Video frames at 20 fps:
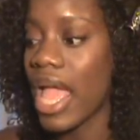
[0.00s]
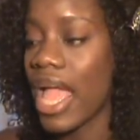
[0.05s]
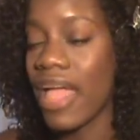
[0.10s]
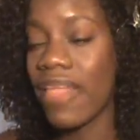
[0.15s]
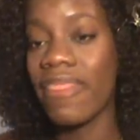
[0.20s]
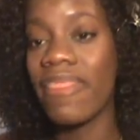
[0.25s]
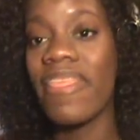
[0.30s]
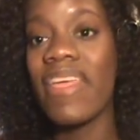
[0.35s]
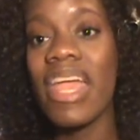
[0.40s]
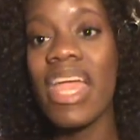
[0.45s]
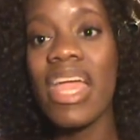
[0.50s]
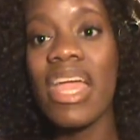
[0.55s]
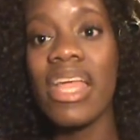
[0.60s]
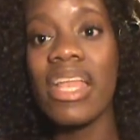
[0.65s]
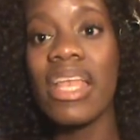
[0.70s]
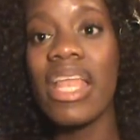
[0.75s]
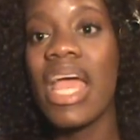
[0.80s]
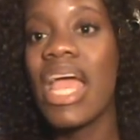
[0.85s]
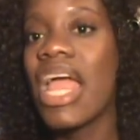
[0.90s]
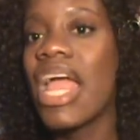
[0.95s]
and
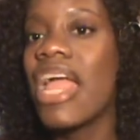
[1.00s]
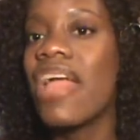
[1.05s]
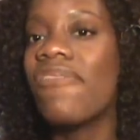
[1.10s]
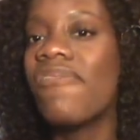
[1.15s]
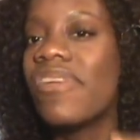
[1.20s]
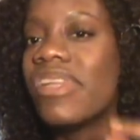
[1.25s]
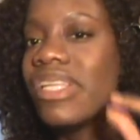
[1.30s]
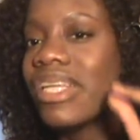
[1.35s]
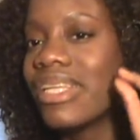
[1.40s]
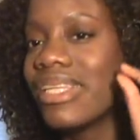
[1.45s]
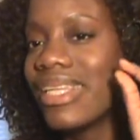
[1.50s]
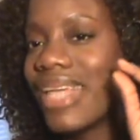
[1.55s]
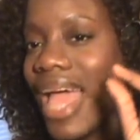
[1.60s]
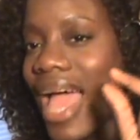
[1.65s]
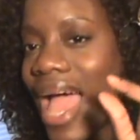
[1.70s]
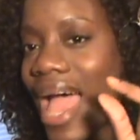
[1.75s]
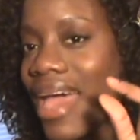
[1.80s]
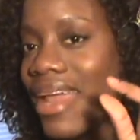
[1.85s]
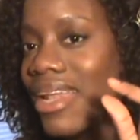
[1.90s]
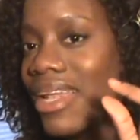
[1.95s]
then if it's a
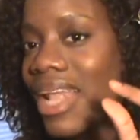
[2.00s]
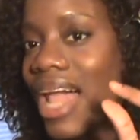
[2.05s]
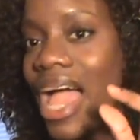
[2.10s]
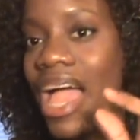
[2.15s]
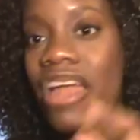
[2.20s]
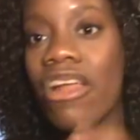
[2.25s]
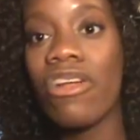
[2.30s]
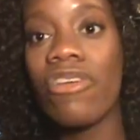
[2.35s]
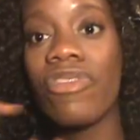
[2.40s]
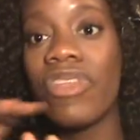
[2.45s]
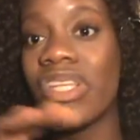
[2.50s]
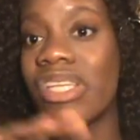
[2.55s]
tad lighter,